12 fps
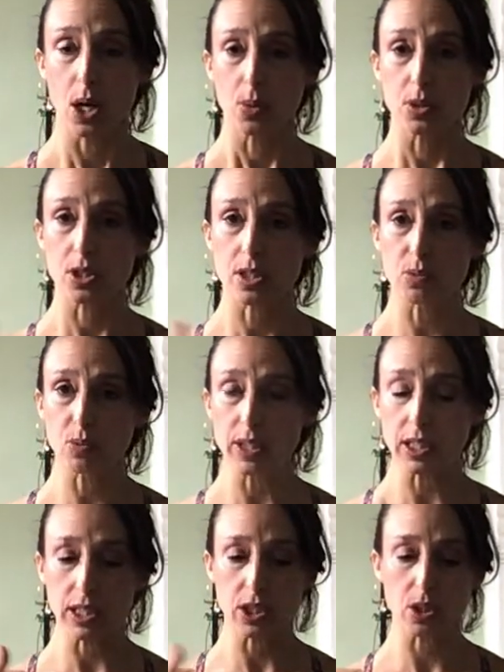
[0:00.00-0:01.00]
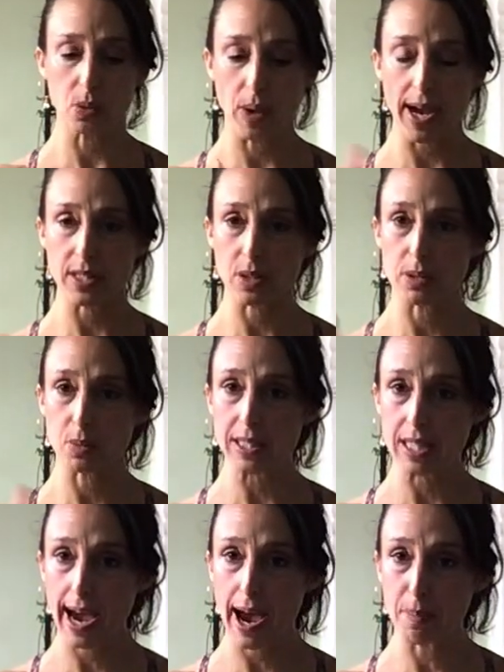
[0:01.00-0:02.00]
which is a really good way. So as we
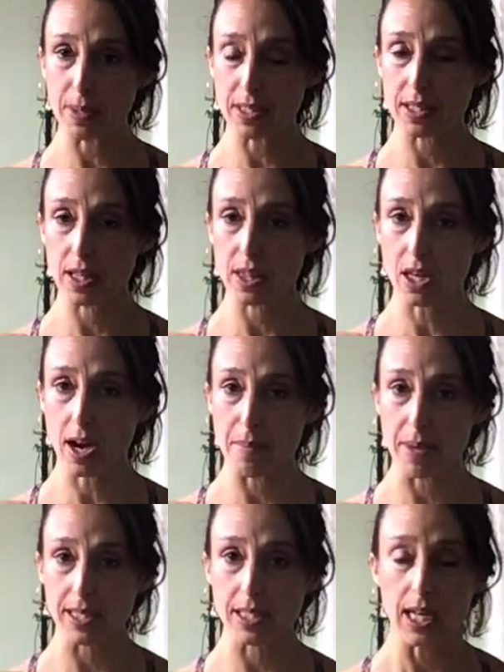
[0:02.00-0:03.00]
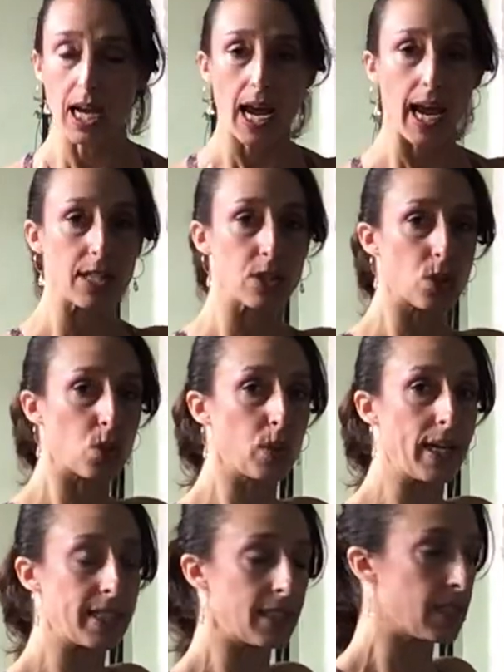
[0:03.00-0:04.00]
tap into the thymus and
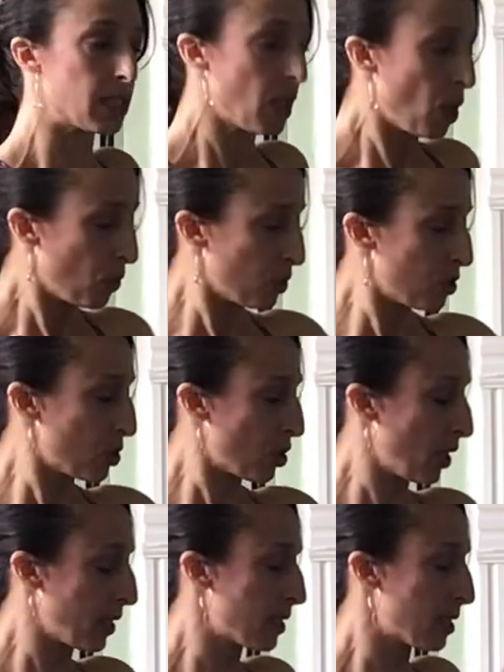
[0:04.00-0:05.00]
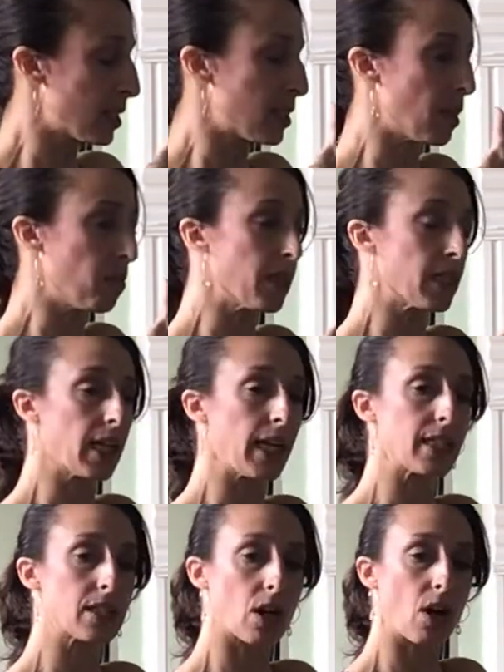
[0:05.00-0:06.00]
twist, we're starting to
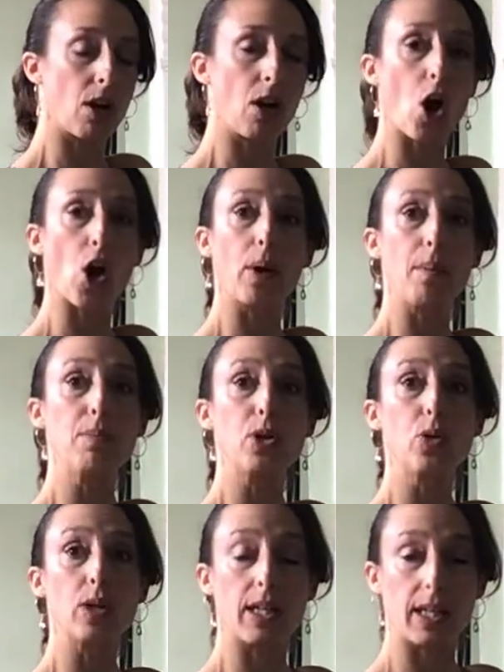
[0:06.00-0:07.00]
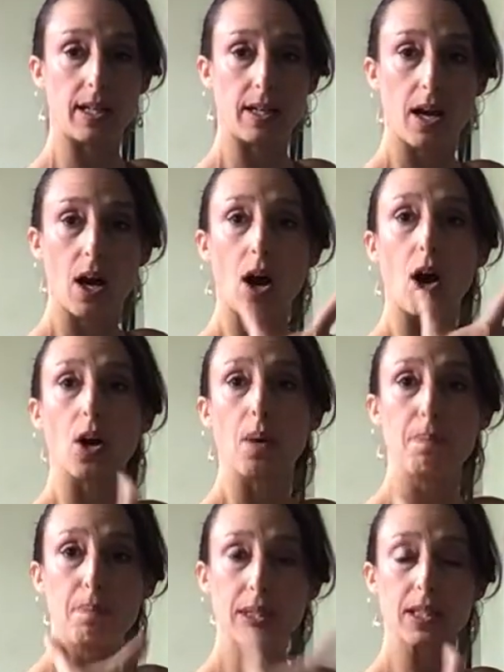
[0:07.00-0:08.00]
stimulate our immunity,
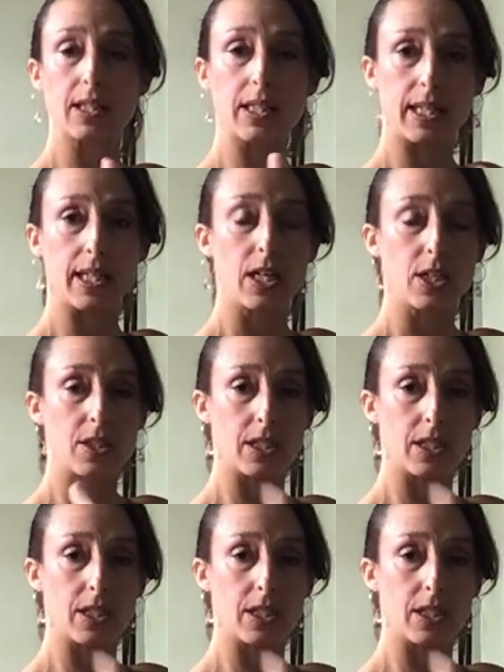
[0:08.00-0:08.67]
our ability to